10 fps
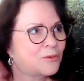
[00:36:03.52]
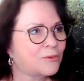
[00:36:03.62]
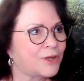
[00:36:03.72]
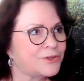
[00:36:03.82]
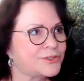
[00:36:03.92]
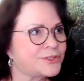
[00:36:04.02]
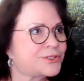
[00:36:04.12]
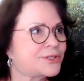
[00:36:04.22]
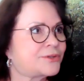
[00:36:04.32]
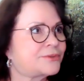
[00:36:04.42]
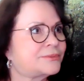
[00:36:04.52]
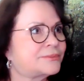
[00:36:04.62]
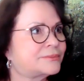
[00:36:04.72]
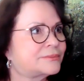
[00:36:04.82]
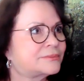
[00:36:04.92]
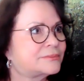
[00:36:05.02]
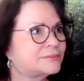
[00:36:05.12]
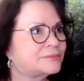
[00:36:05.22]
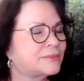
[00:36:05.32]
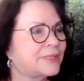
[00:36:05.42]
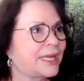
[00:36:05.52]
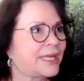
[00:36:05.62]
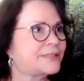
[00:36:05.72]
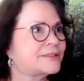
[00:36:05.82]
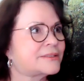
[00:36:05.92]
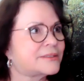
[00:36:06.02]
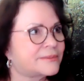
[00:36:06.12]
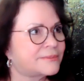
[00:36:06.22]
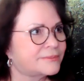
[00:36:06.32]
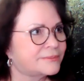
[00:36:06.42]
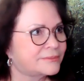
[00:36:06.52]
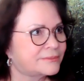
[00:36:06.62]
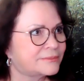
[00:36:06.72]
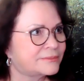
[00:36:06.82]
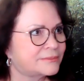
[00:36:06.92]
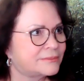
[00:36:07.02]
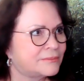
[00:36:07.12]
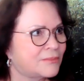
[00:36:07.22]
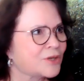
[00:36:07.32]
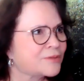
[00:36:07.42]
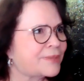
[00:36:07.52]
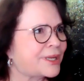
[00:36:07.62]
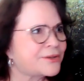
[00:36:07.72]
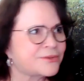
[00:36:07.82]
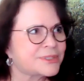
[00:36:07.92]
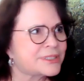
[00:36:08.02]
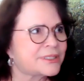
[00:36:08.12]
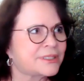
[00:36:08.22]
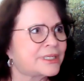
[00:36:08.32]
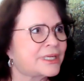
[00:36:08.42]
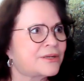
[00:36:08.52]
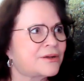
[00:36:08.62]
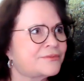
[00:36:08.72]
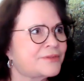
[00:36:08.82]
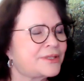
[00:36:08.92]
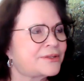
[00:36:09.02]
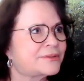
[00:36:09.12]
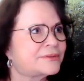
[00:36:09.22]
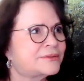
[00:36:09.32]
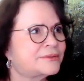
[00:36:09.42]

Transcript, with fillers: Roger Stone, Gates. Mark Meadows isn't going to get off either.